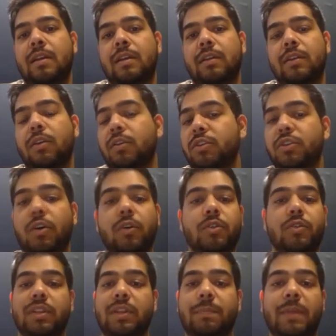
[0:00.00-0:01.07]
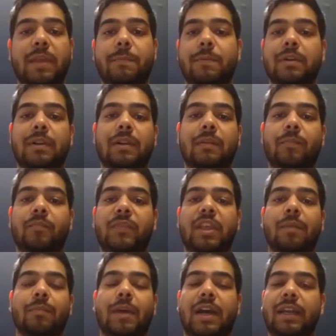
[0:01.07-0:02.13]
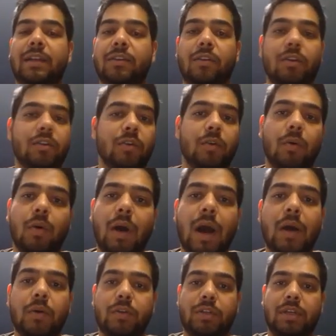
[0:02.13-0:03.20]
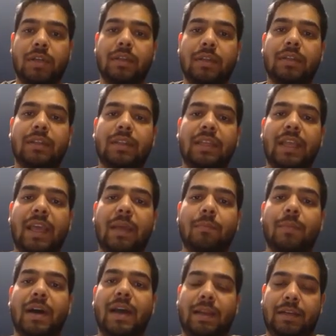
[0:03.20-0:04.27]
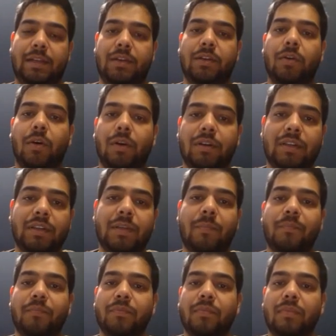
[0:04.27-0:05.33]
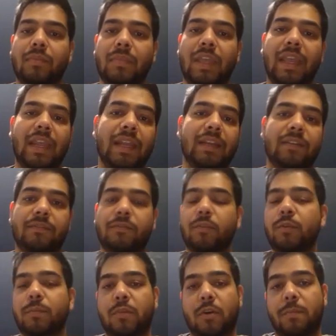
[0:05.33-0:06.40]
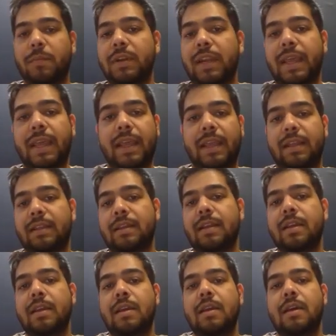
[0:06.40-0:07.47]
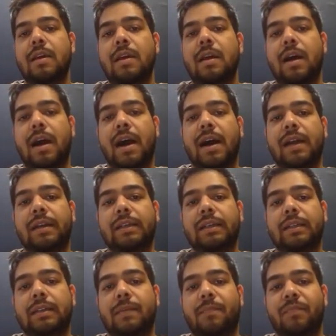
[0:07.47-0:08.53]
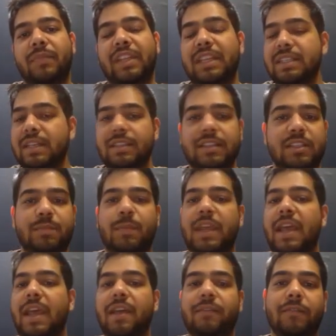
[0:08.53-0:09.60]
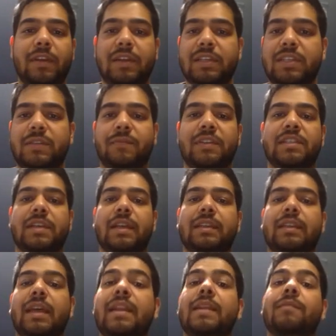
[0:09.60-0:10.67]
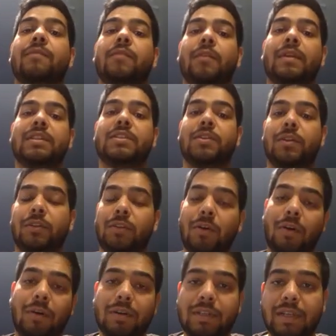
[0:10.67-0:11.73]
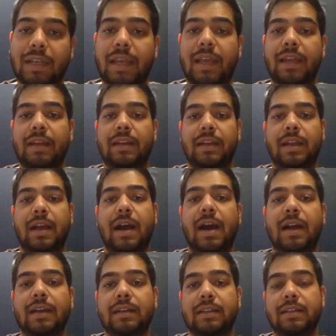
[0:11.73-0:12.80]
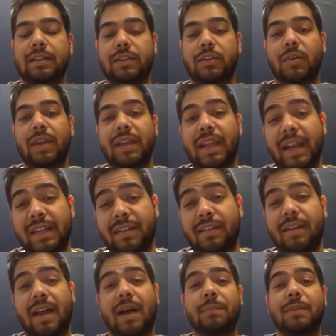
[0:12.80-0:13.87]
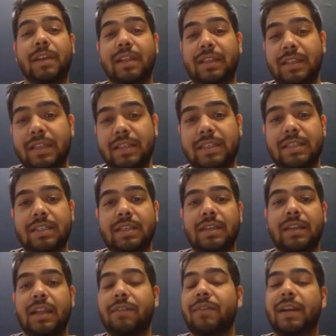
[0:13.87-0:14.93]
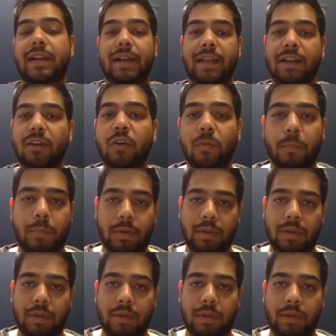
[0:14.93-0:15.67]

not talk to other people, they might not go out, they might not eat food properly, and these are just behaviors which can then influence your thought again, and you can get trapped in this never-ending loop.